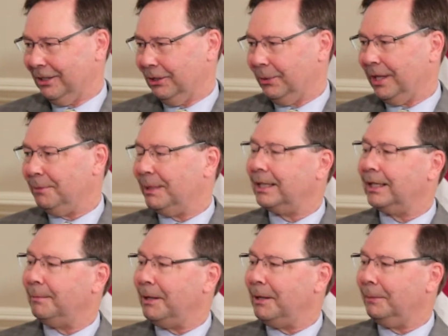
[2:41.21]
who had
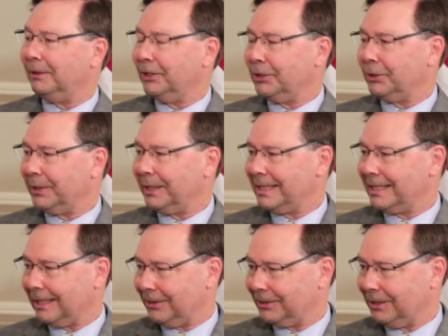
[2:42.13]
become a political
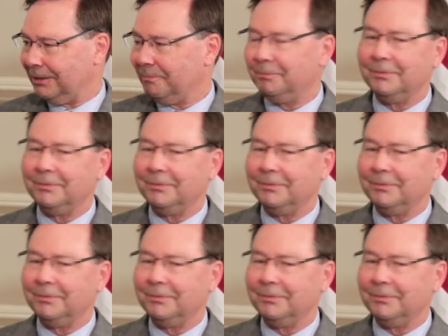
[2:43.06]
consultant